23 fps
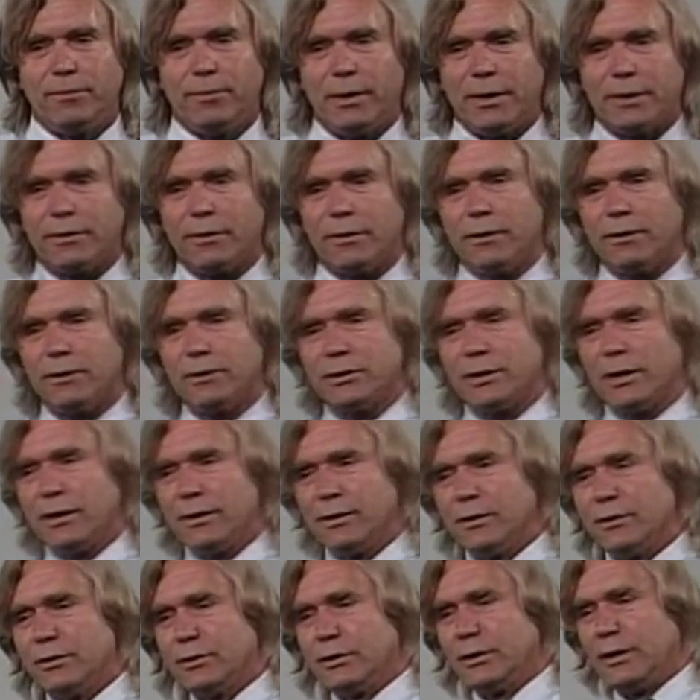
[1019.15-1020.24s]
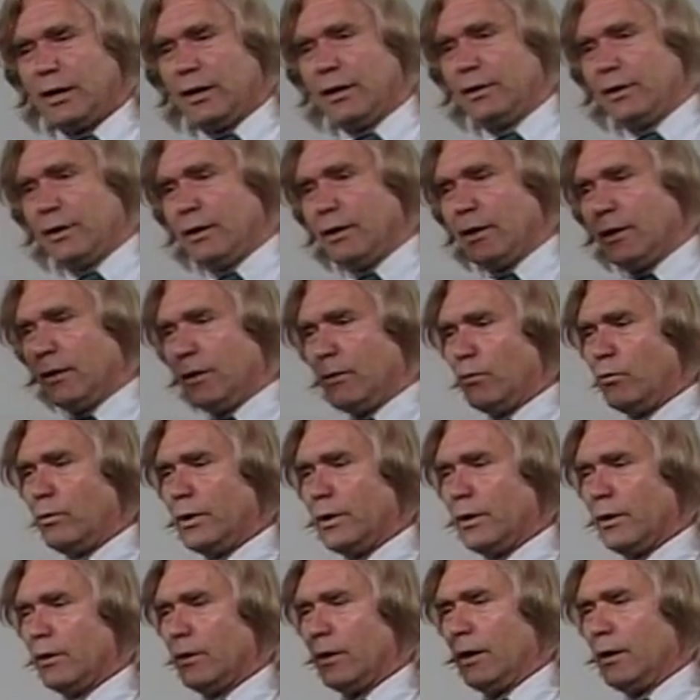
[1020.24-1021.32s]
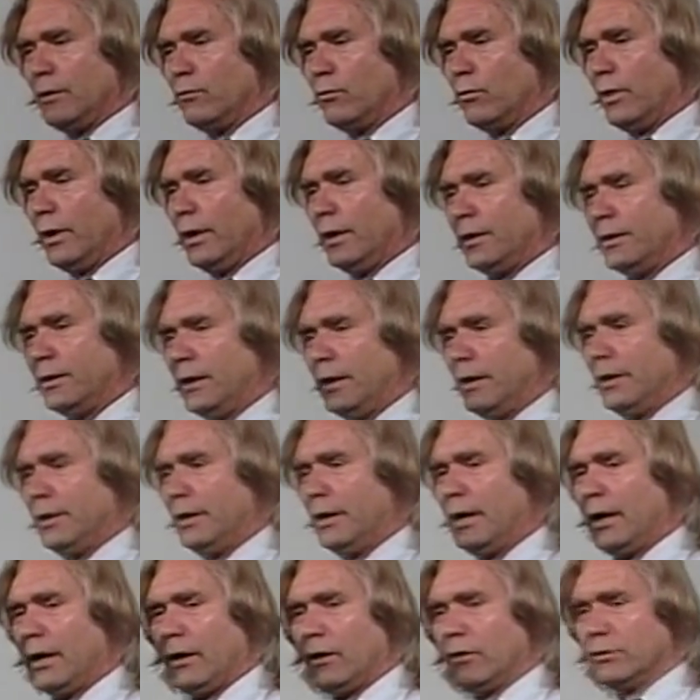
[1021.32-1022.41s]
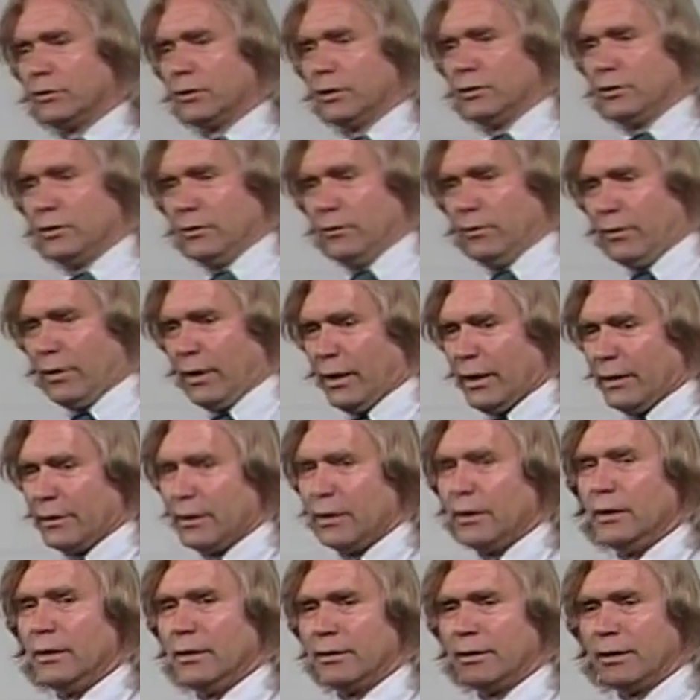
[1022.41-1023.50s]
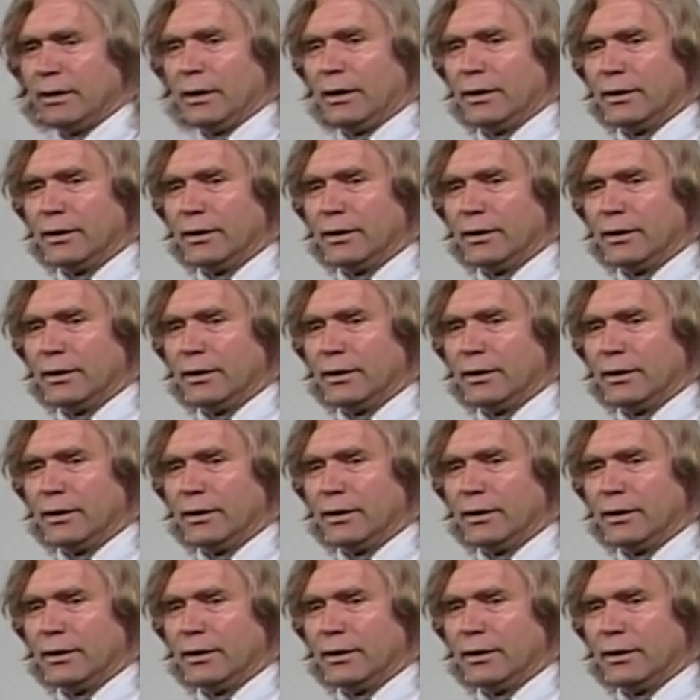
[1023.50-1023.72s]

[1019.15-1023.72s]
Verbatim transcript: but there's understanding where and when and how to do that. The